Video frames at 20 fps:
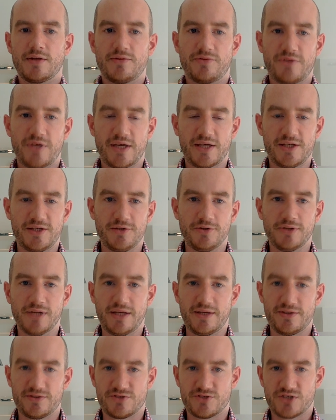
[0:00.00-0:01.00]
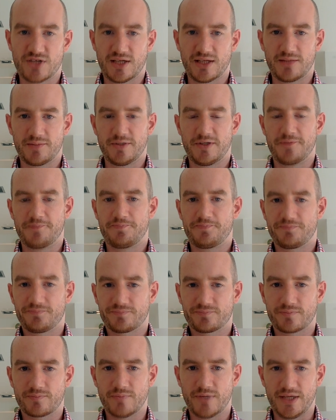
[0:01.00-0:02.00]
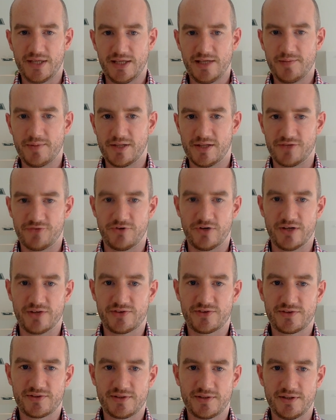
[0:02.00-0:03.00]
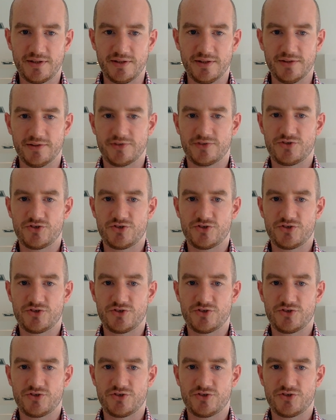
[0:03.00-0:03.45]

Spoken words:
Thank you, ladies and gentlemen. My email address is